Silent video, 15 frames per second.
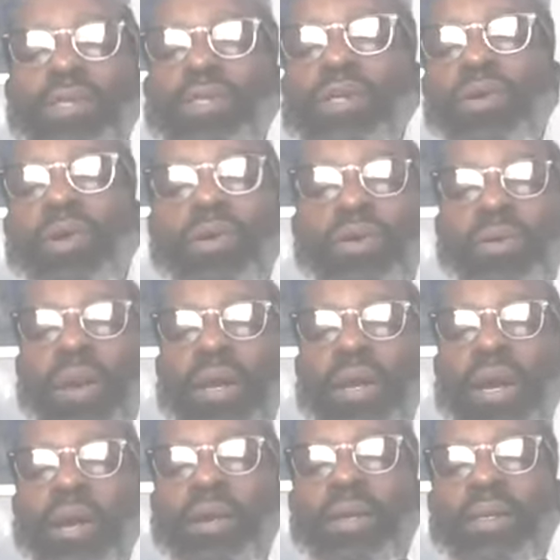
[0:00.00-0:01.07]
you're going through right
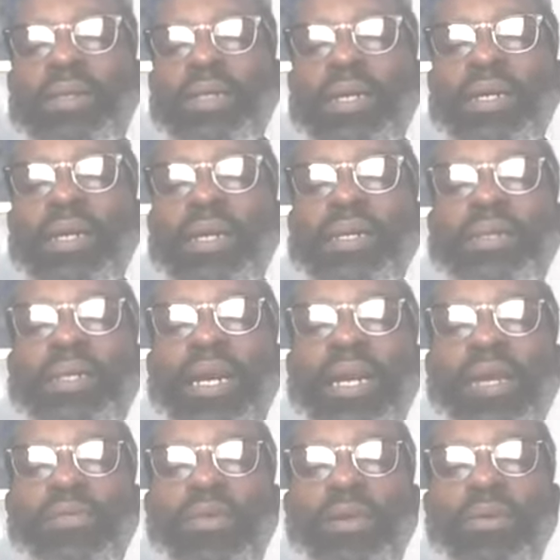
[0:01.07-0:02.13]
now because it's not
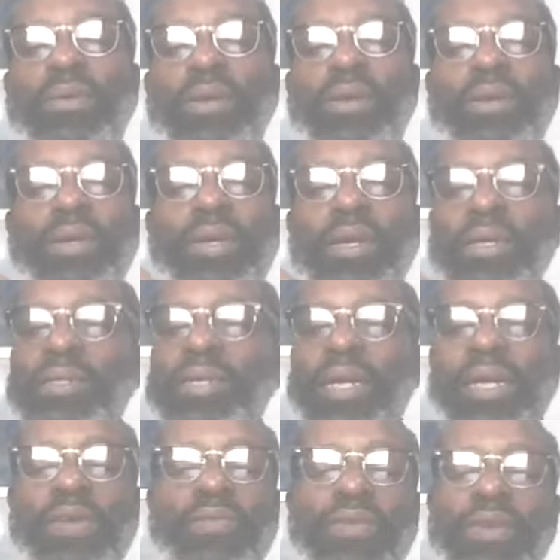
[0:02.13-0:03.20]
even, it's not
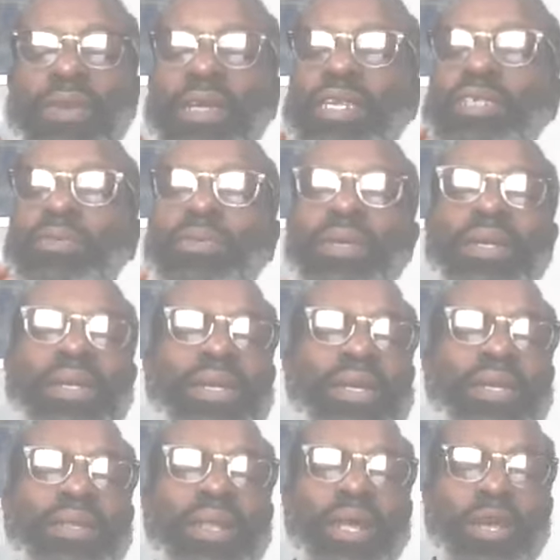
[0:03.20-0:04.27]
even, it's
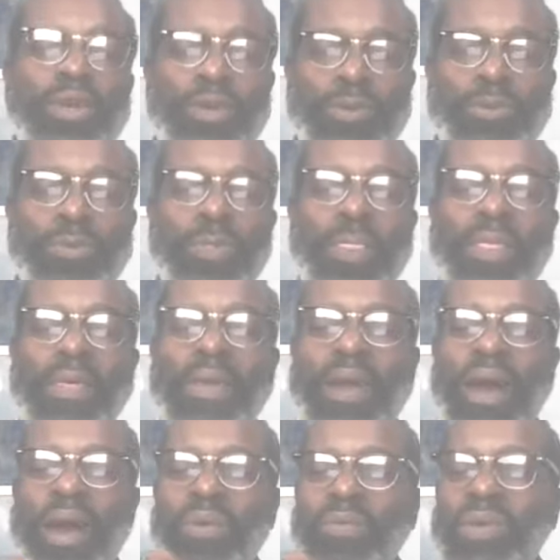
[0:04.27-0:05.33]
beneath you.
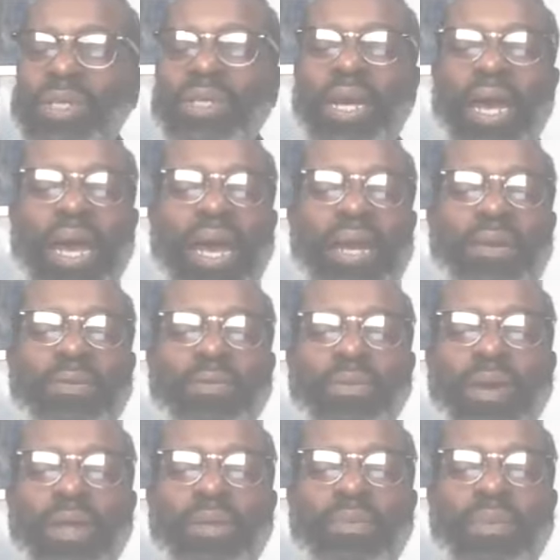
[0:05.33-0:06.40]
I wish I had one
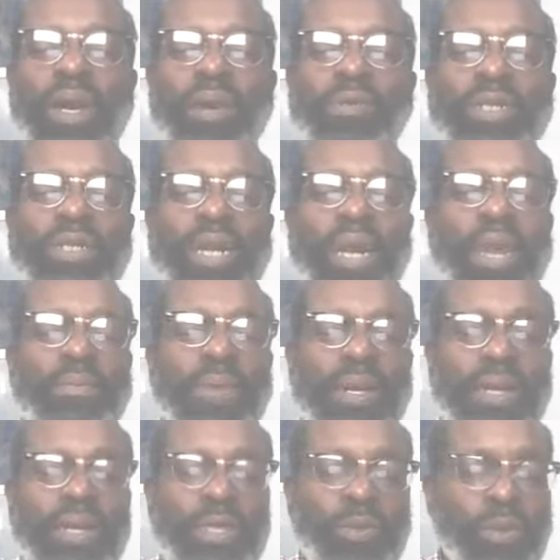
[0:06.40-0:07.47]
of, I wish I had my
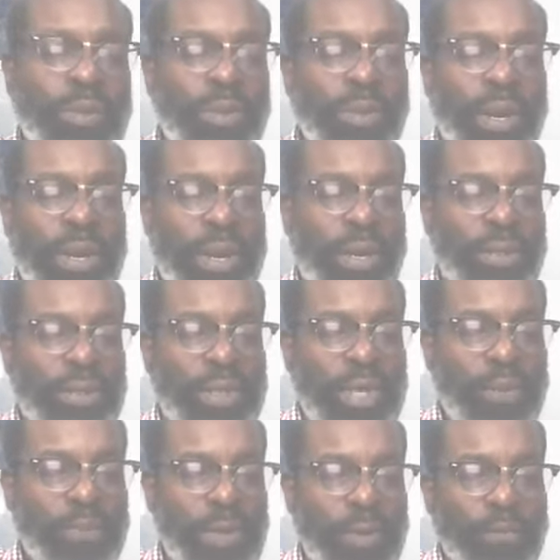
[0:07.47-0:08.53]
niece with me right now to
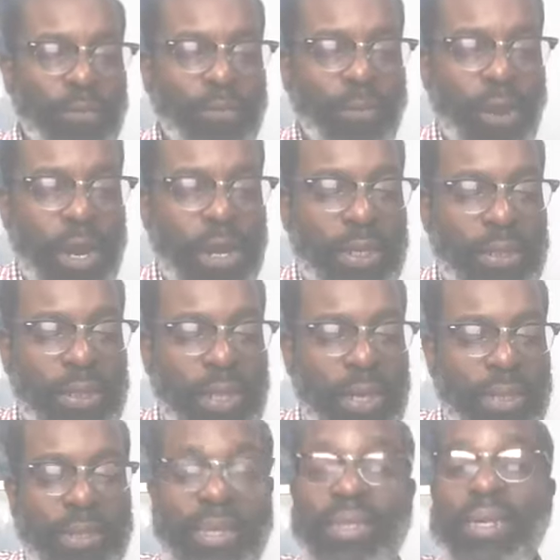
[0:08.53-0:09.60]
give me a phrase
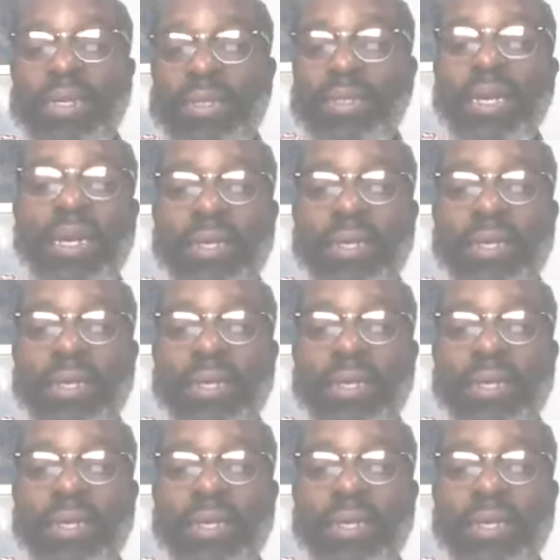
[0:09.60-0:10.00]
that they say